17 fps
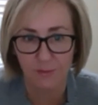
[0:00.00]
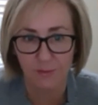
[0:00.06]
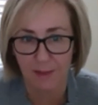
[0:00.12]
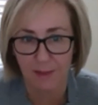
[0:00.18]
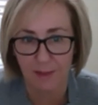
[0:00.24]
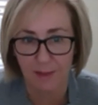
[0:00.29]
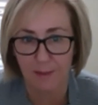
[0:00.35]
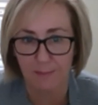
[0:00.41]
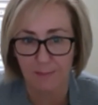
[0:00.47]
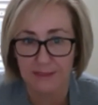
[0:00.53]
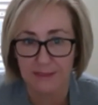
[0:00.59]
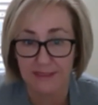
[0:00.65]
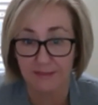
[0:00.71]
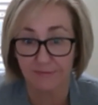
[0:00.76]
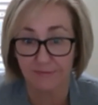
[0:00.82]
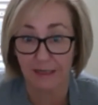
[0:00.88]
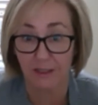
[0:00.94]
to our members
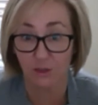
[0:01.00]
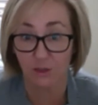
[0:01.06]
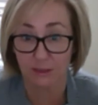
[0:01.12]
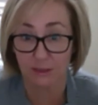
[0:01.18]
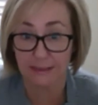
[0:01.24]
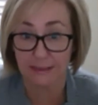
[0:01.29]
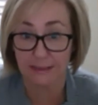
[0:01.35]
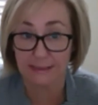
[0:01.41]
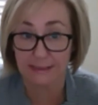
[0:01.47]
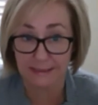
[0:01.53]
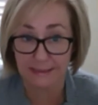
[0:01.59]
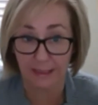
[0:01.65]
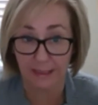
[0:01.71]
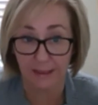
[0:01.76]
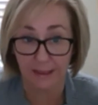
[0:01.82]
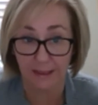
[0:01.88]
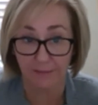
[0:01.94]
the value that
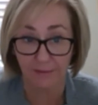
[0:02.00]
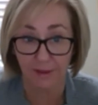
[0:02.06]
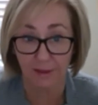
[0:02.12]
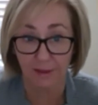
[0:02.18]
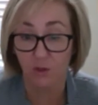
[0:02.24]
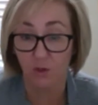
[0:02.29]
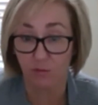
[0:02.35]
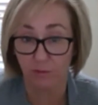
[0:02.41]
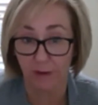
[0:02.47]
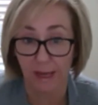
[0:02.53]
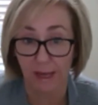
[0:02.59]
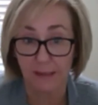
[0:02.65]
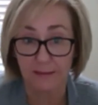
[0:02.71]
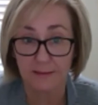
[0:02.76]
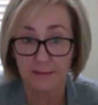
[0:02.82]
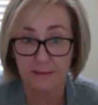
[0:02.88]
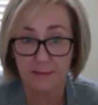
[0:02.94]
StateCover
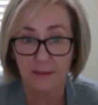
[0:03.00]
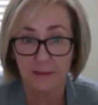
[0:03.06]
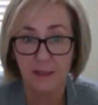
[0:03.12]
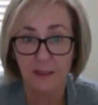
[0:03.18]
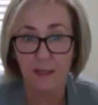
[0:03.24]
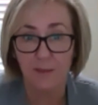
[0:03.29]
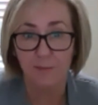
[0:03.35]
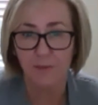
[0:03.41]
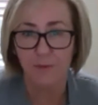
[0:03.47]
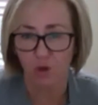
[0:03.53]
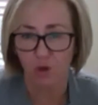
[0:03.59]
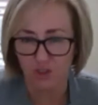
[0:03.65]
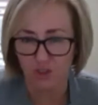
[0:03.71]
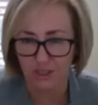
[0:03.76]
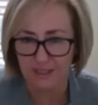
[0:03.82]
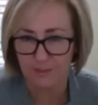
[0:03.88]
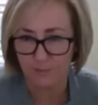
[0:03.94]
creates beyond
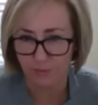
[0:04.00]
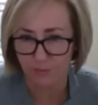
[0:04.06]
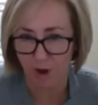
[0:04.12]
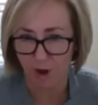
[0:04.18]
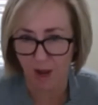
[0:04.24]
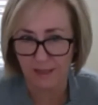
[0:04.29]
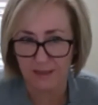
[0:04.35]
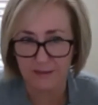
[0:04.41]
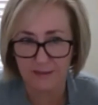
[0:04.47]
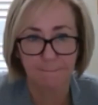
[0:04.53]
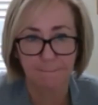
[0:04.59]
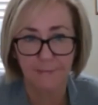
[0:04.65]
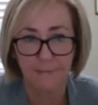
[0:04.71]
just price.